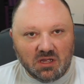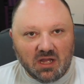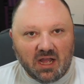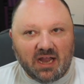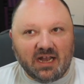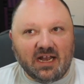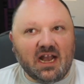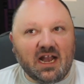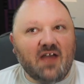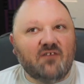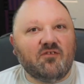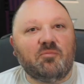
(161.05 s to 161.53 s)
i
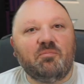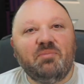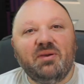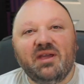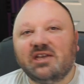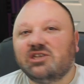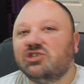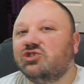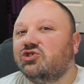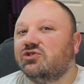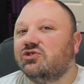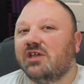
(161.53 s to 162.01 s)
need to have a
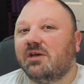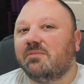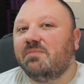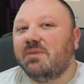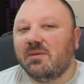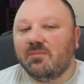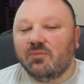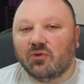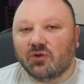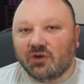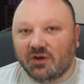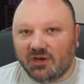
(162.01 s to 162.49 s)
picture that
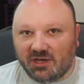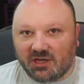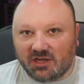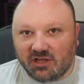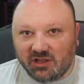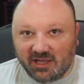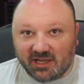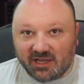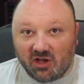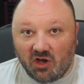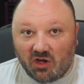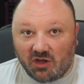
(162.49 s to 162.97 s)
people are going to
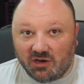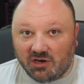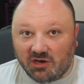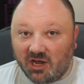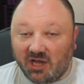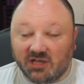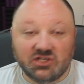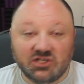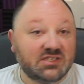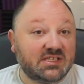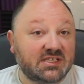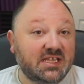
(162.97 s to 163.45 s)
click on
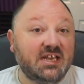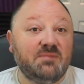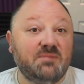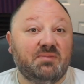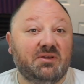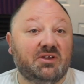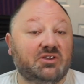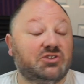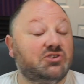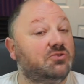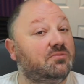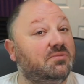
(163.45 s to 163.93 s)
not just any
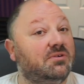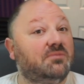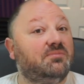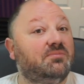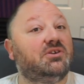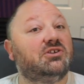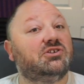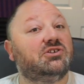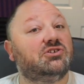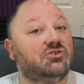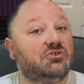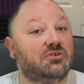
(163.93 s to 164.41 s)
picture but a
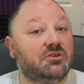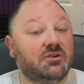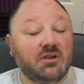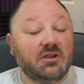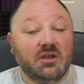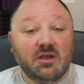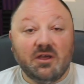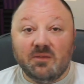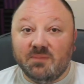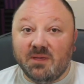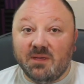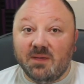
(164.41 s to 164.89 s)
picture
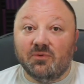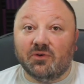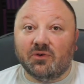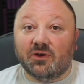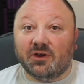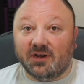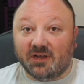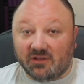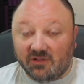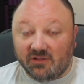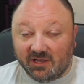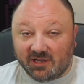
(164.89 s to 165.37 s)
people are
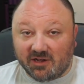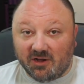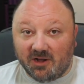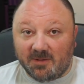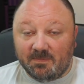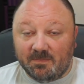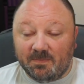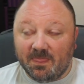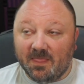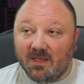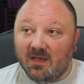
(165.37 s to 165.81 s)
going to click on